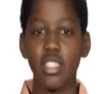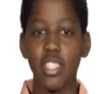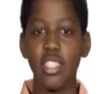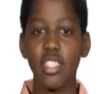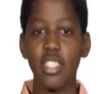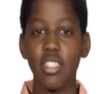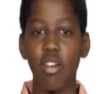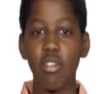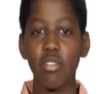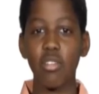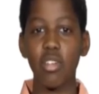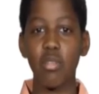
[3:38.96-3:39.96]
Jesus
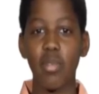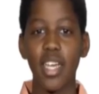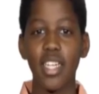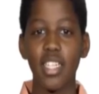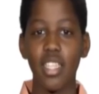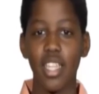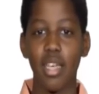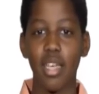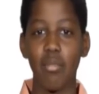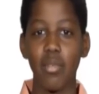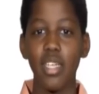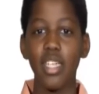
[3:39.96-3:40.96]
also reminded
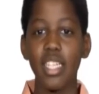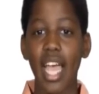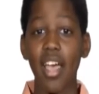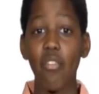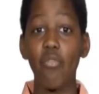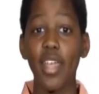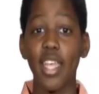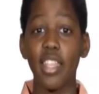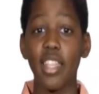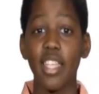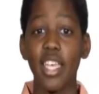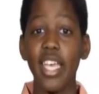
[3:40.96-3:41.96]
them to have
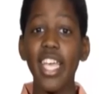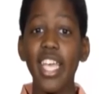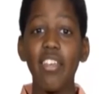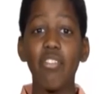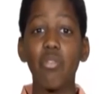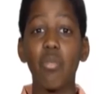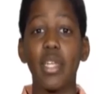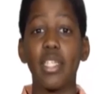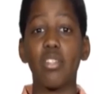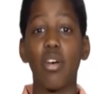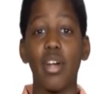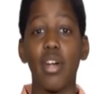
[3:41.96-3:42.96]
faith, even when
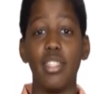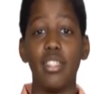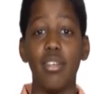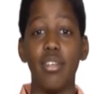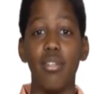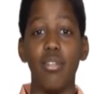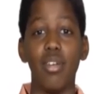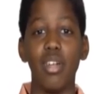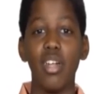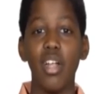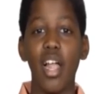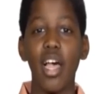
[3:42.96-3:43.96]
it's hard too.
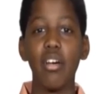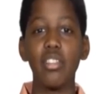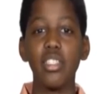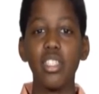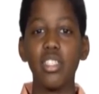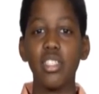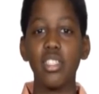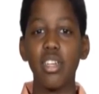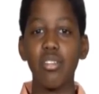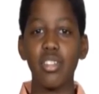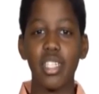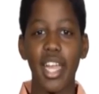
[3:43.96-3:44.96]
I was still a
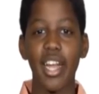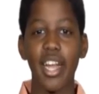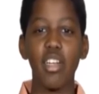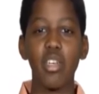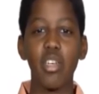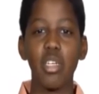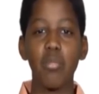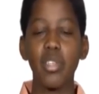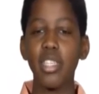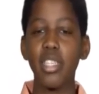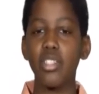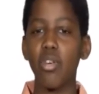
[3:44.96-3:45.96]
little scared,
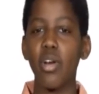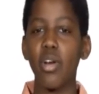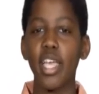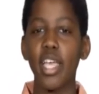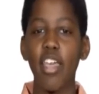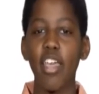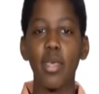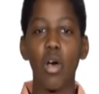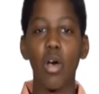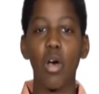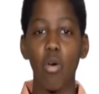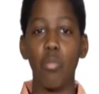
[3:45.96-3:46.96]
but the story gave me
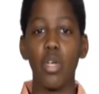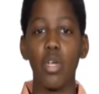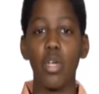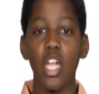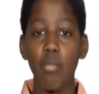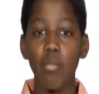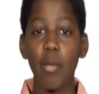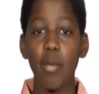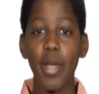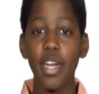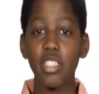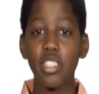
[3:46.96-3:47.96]
hope. My
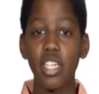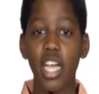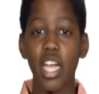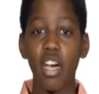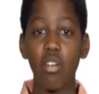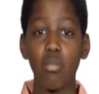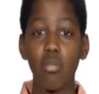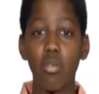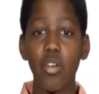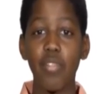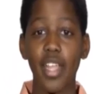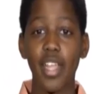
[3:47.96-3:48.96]
parents took out
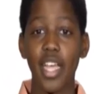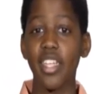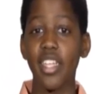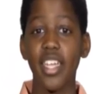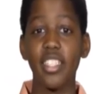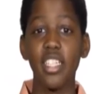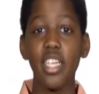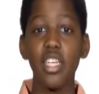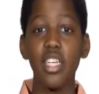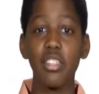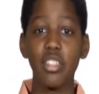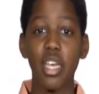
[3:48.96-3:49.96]
more flashlights
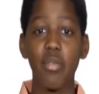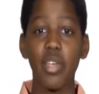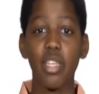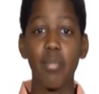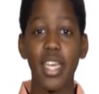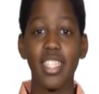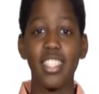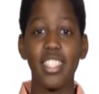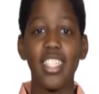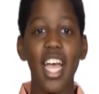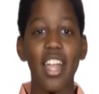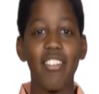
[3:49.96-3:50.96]
so that we could make
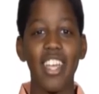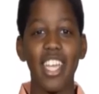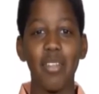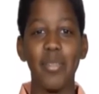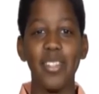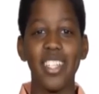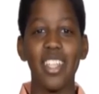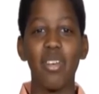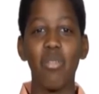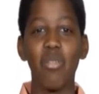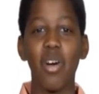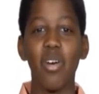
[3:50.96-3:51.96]
shadow animals on
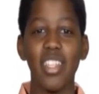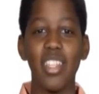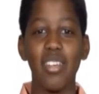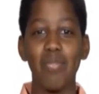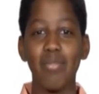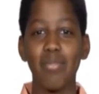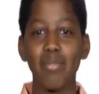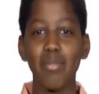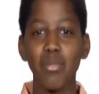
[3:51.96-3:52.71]
the wall with them.